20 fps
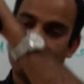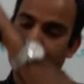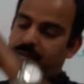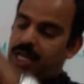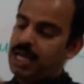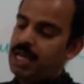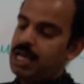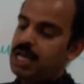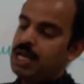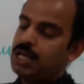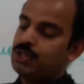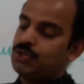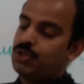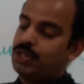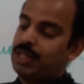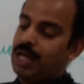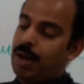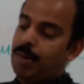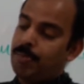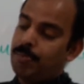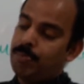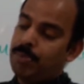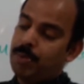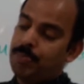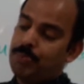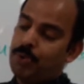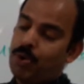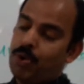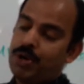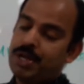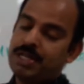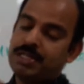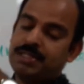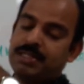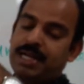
Okay, so thumb points